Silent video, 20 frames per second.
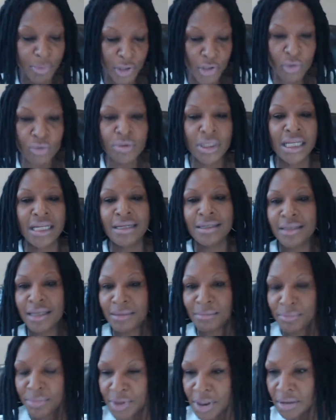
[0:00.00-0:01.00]
you need
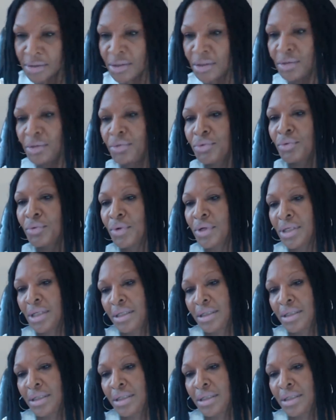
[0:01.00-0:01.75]
them to do.